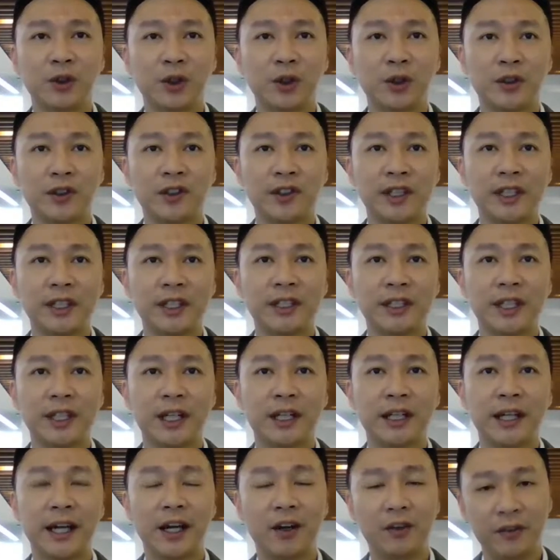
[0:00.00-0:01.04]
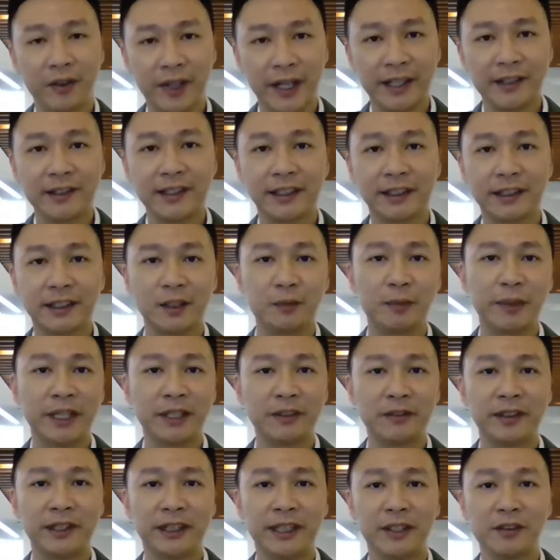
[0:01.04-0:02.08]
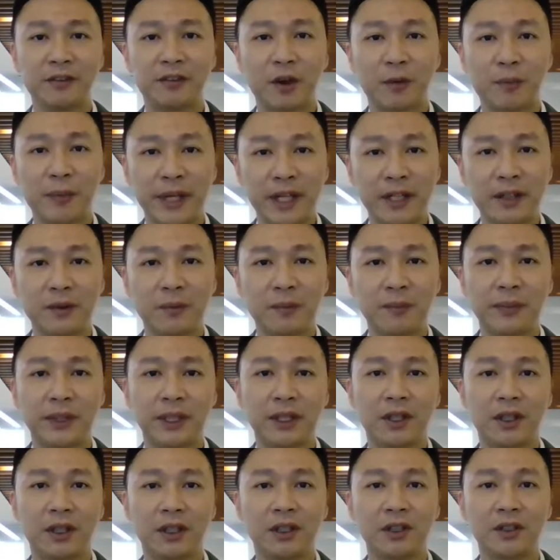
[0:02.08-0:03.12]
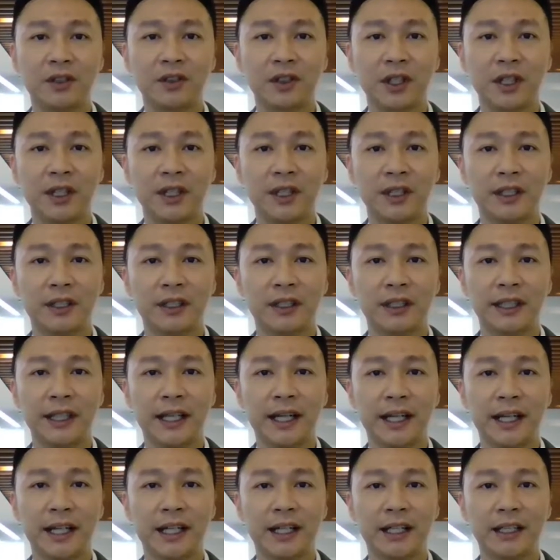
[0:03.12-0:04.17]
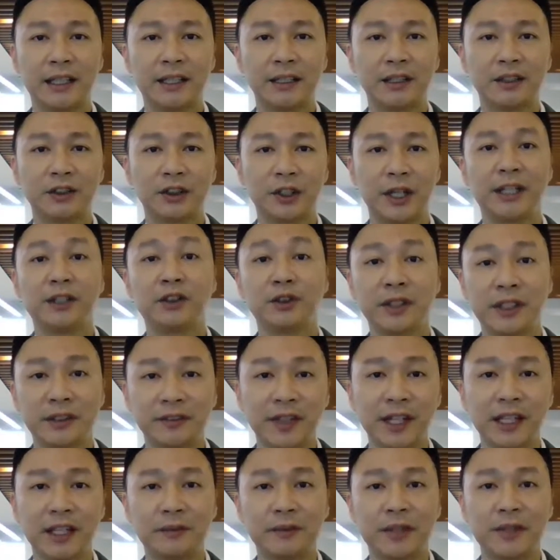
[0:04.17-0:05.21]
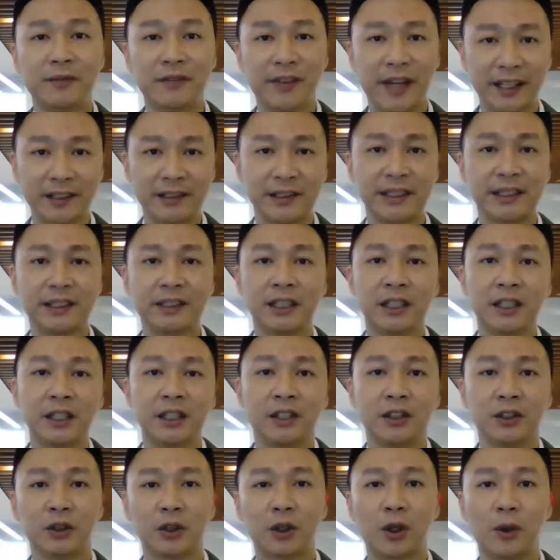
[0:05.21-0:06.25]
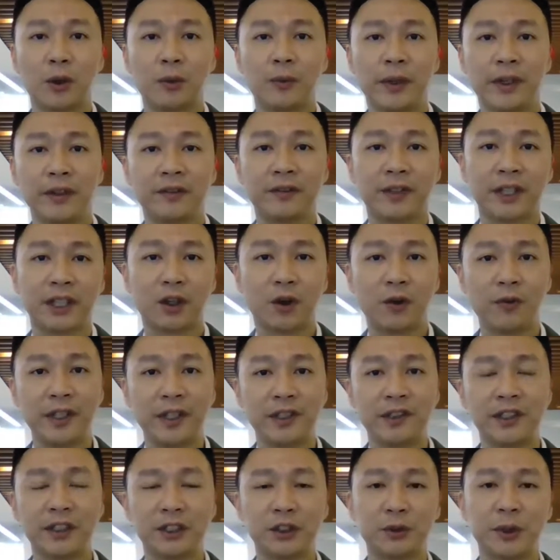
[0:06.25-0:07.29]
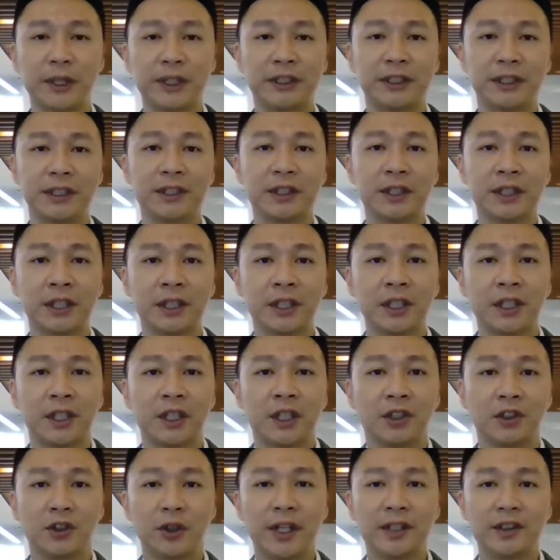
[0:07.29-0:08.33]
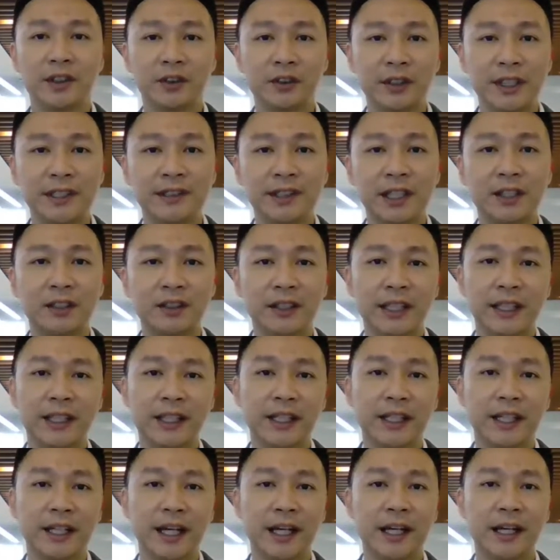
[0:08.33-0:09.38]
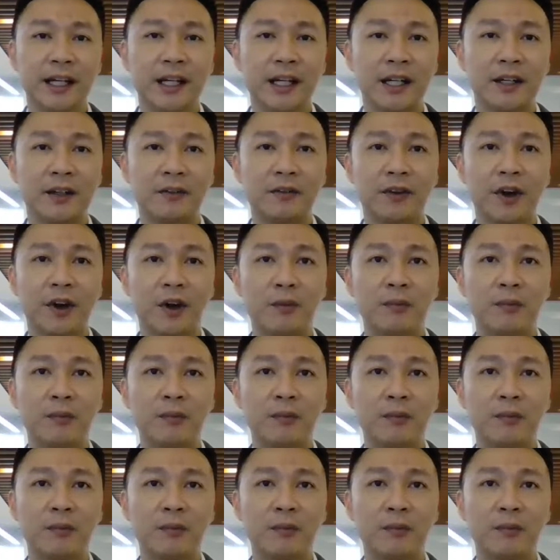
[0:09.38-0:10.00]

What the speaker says: And we also seen a healthcare sector benefiting from it because they are trying to develop a vaccine to cope with the COVID situation. So as a result,